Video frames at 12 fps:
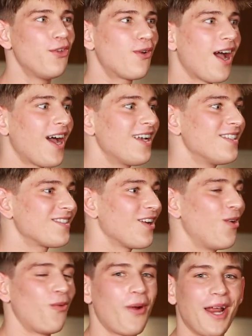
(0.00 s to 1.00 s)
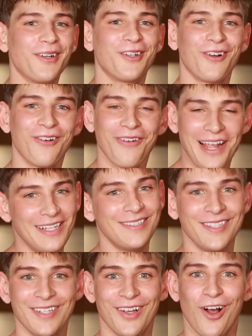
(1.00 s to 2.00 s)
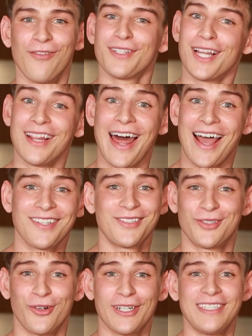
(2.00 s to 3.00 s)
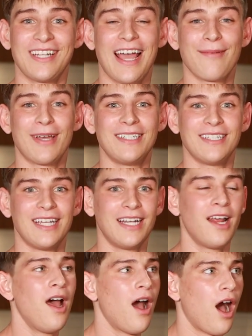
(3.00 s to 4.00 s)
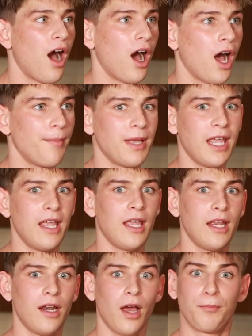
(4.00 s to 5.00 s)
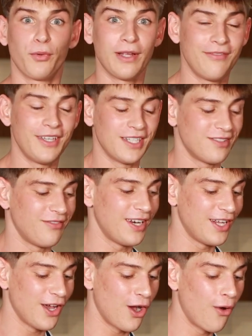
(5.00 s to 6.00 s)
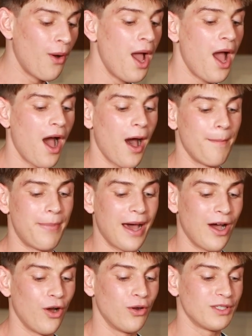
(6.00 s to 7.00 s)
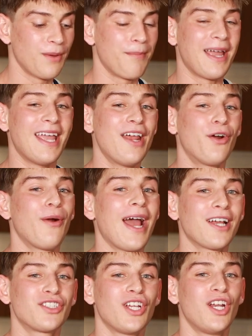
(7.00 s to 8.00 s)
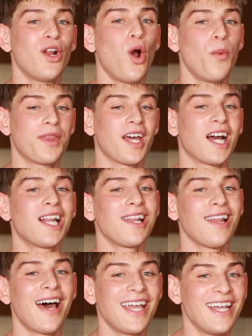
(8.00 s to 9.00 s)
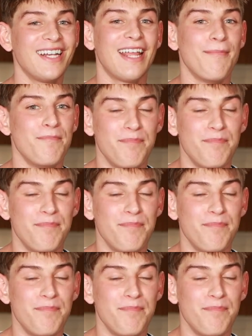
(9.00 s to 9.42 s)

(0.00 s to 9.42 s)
You guys went crazy over the last story time I did in a previous video about my interaction with a client named